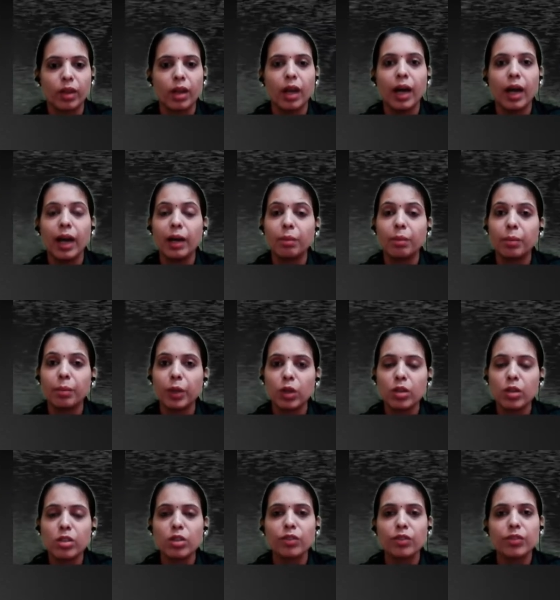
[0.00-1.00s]
And
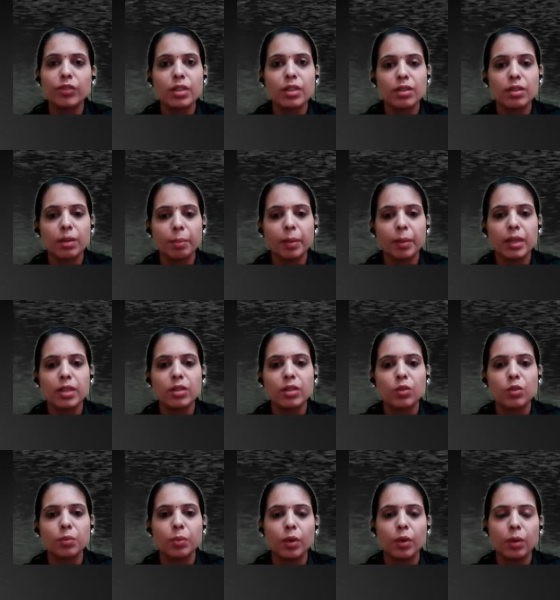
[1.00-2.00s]
because of this
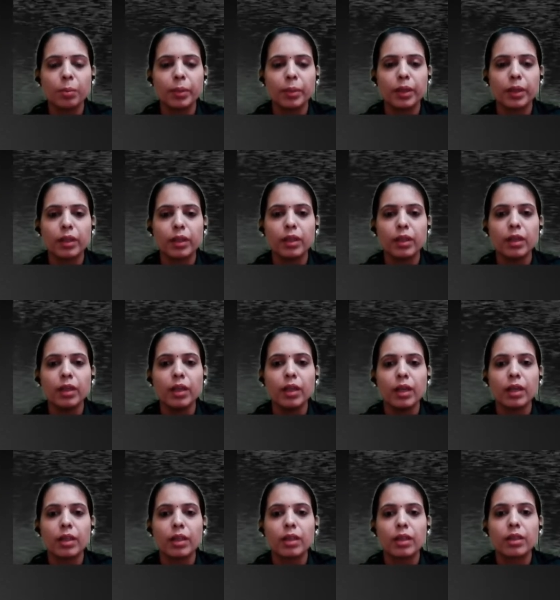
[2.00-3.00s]
repulsive property,
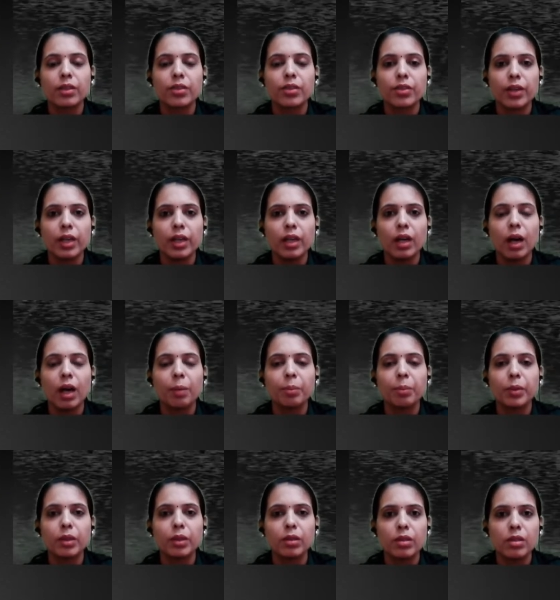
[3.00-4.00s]
the train
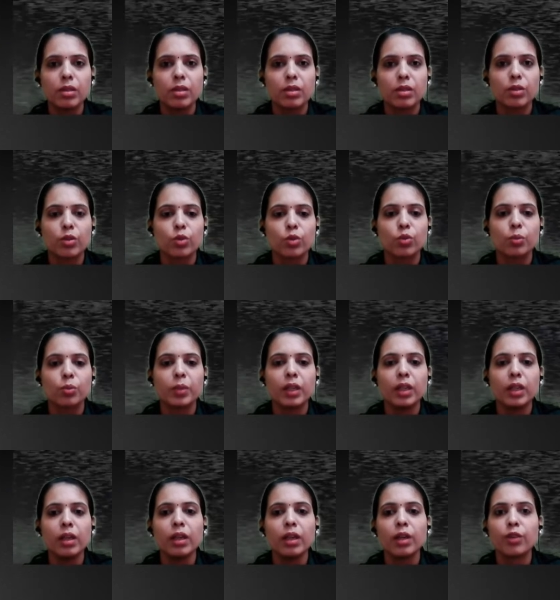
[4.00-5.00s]
appears to
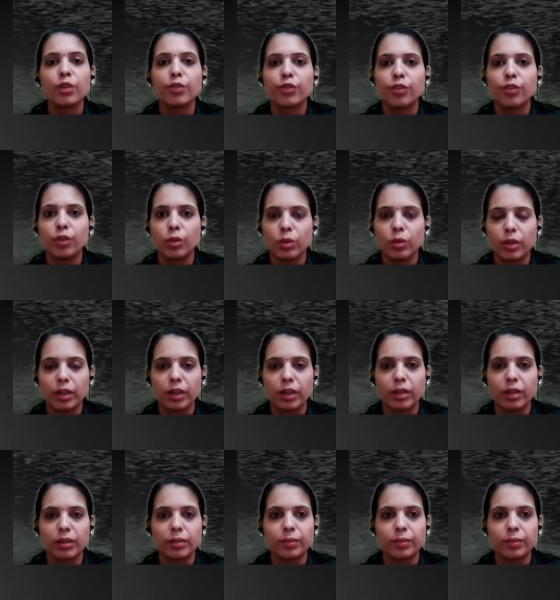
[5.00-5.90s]
be floating.